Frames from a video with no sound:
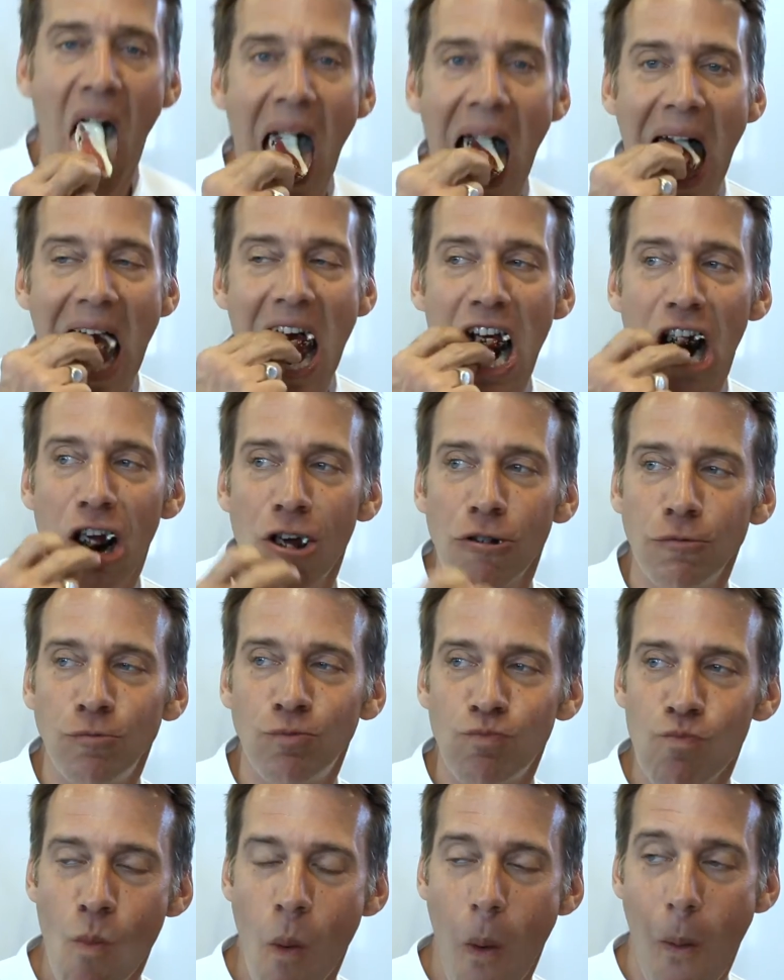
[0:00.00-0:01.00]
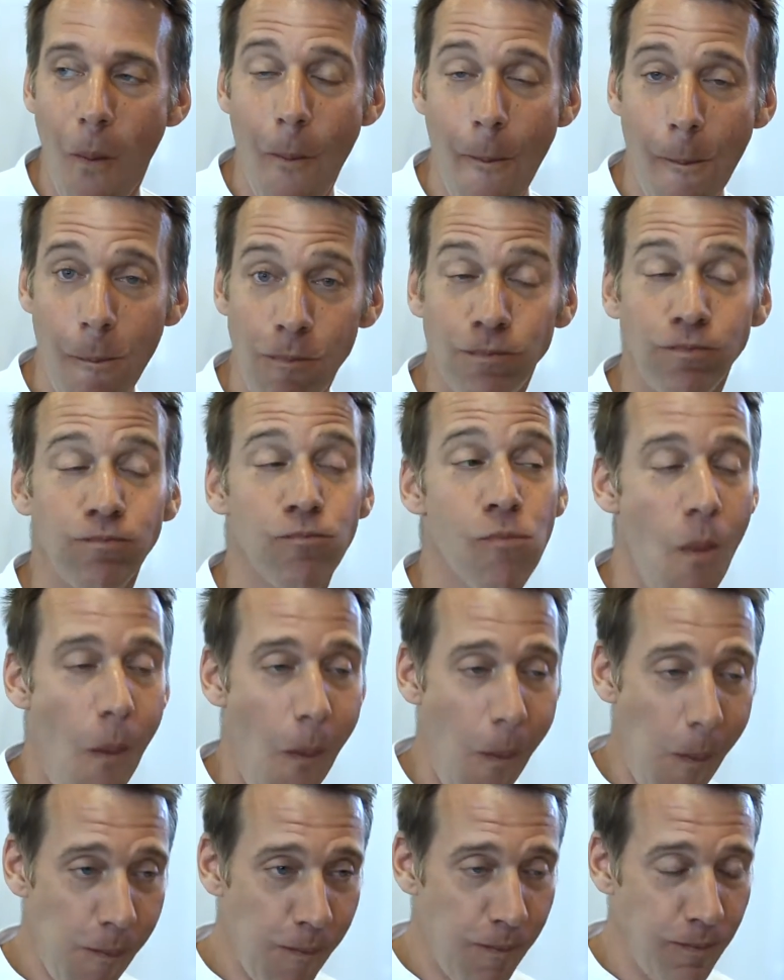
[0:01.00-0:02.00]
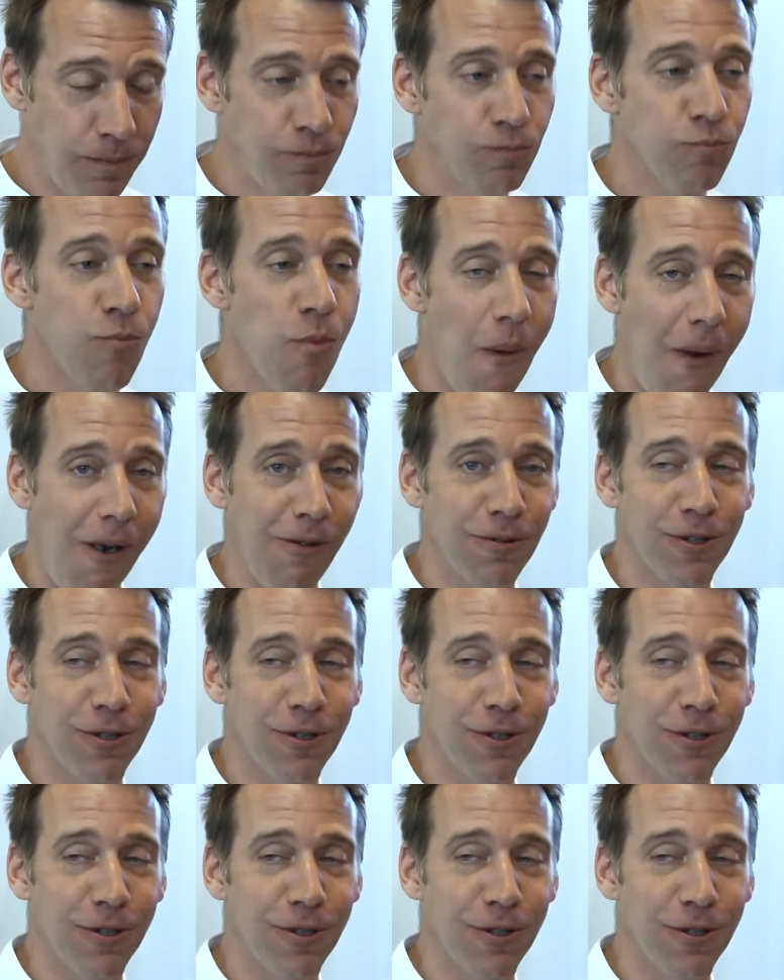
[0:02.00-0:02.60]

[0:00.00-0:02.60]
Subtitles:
down and eating a big meal. What do I eat at home when